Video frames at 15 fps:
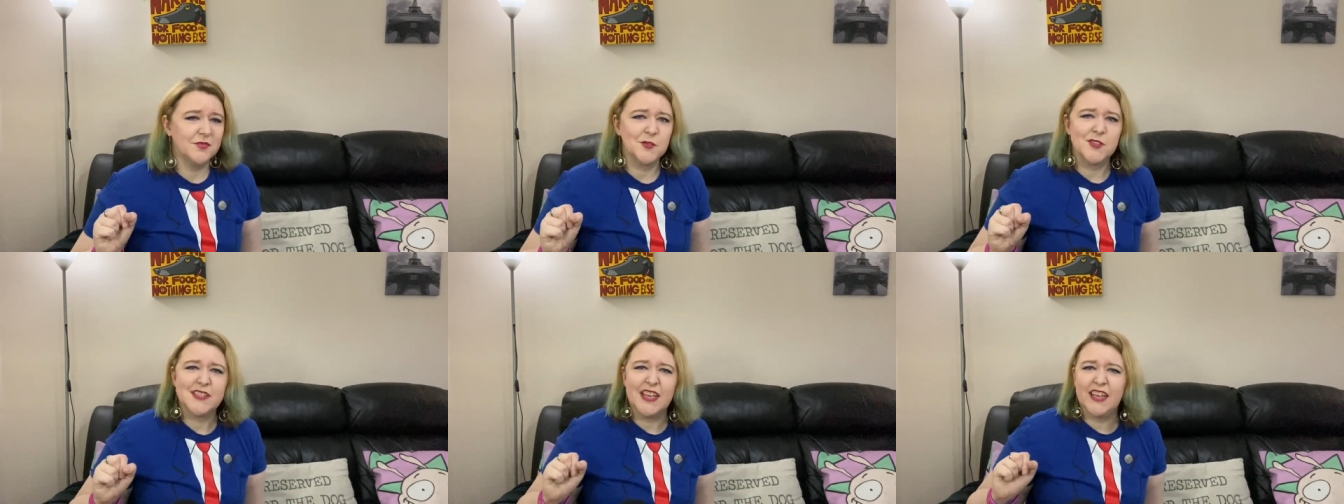
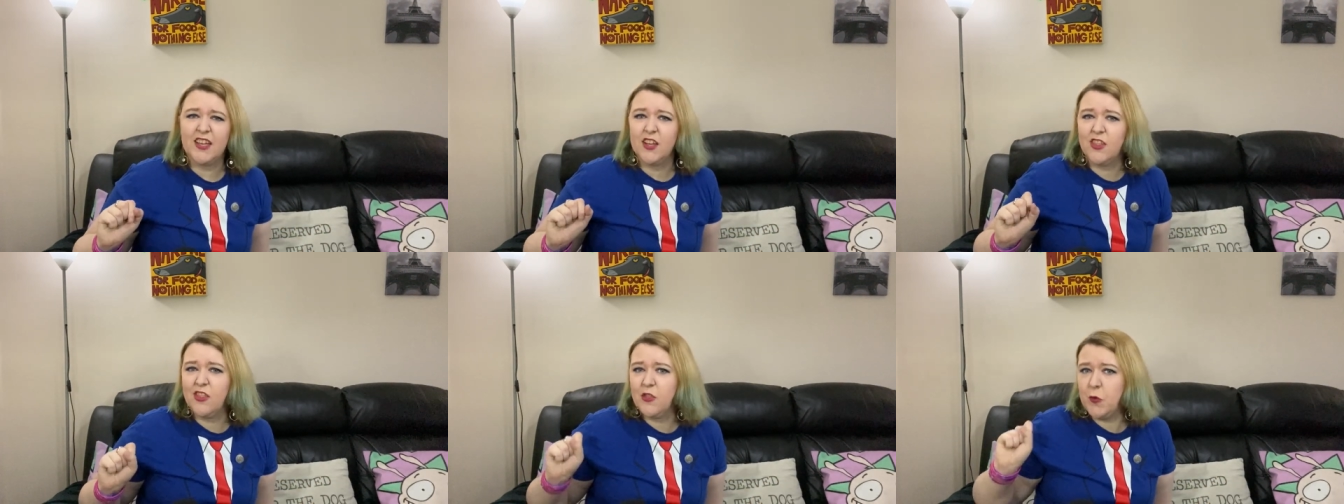
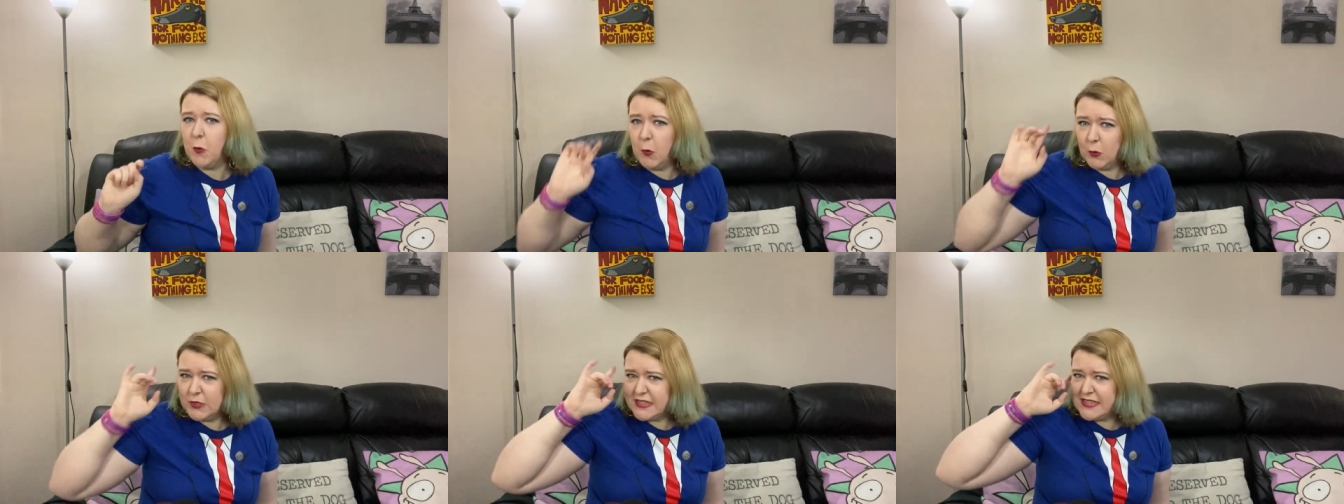Second
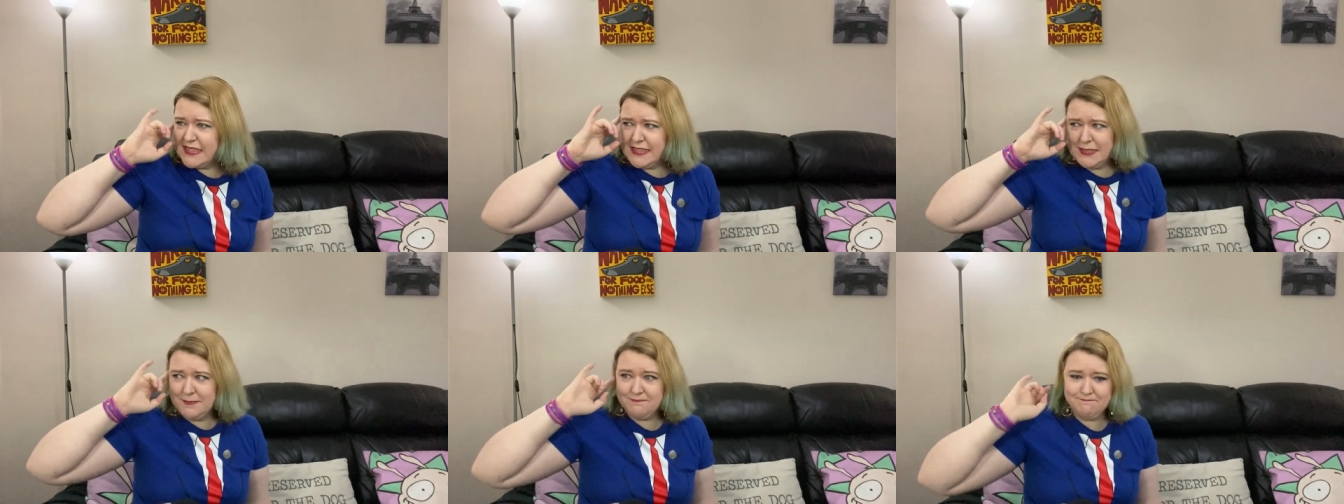
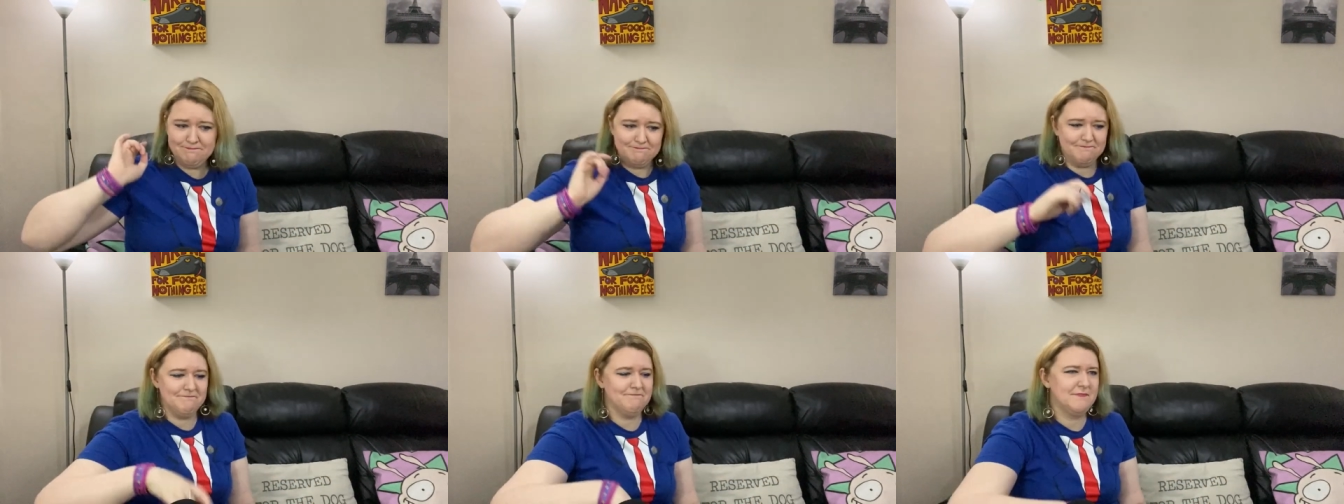thoughts.
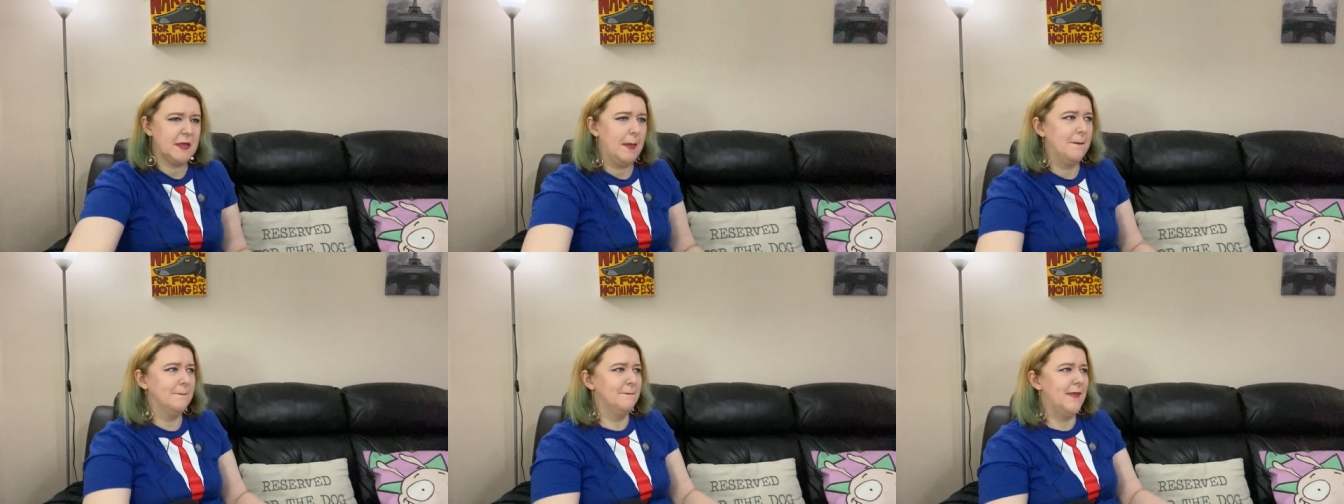
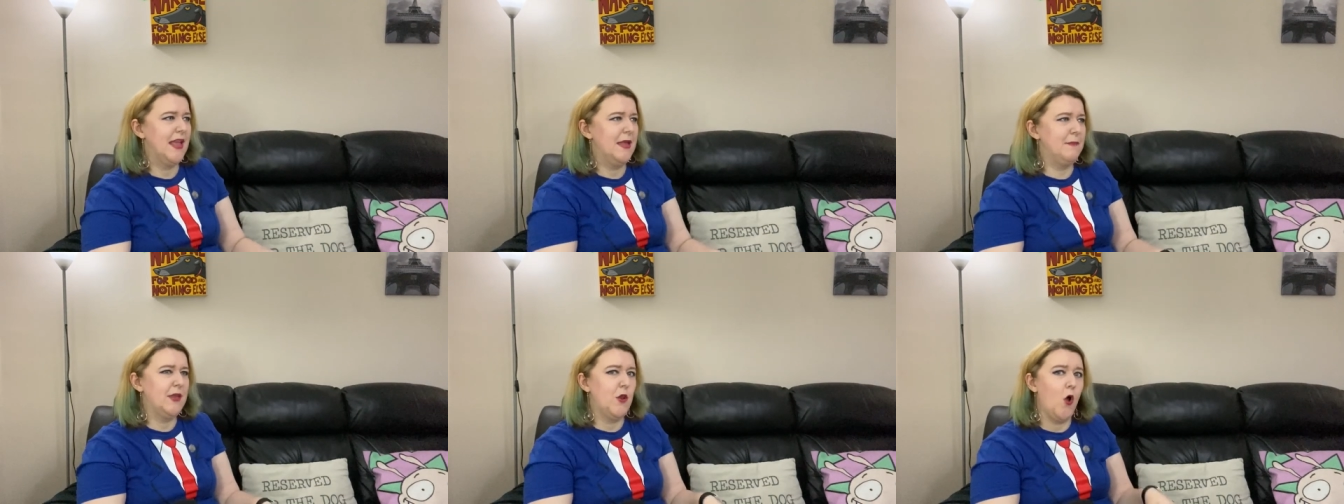
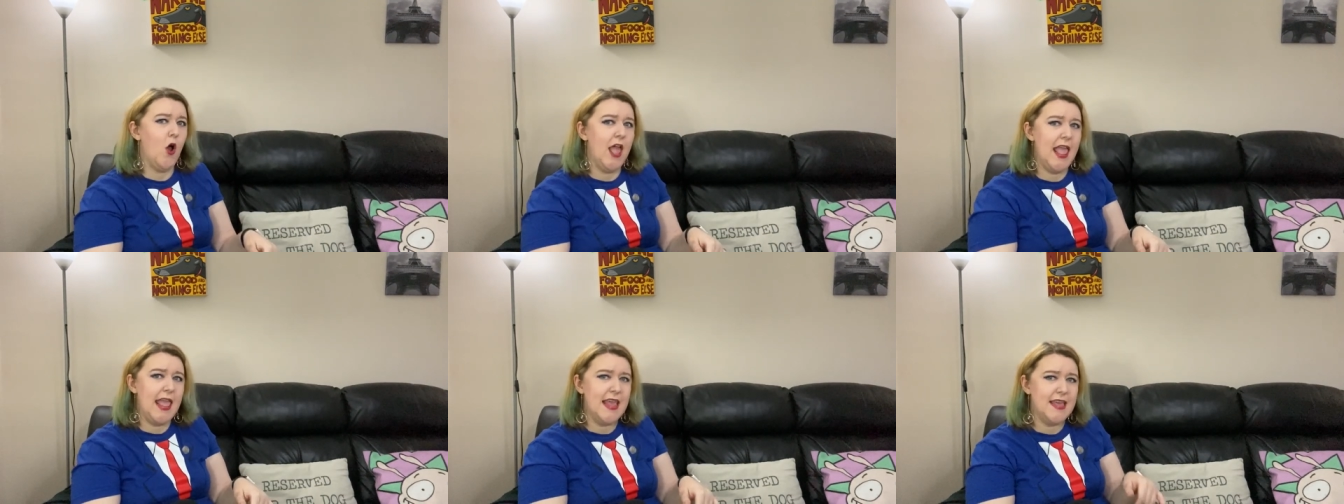Maybe not
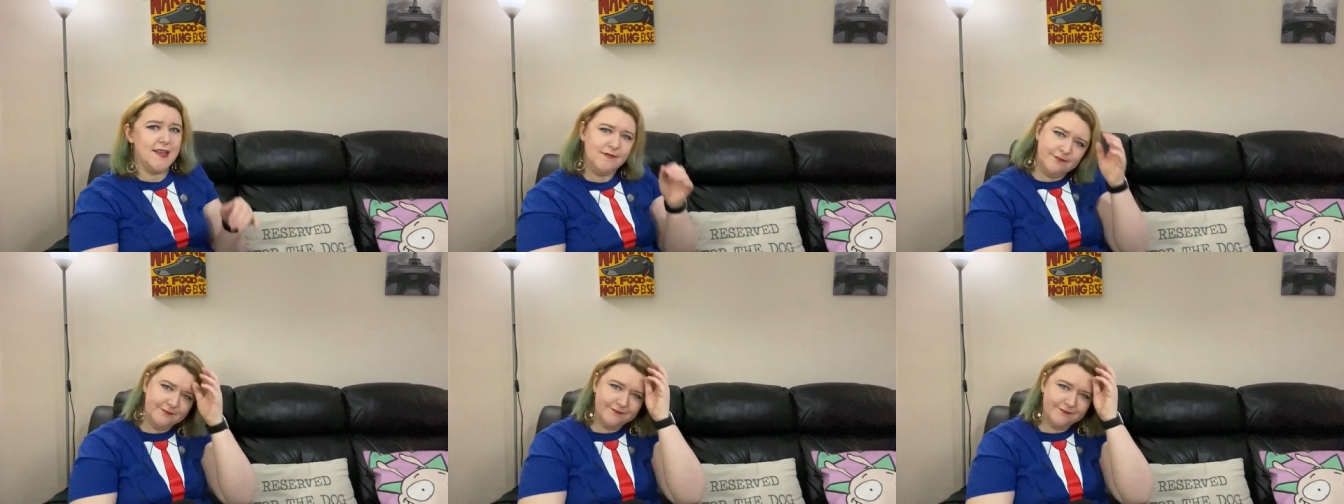A.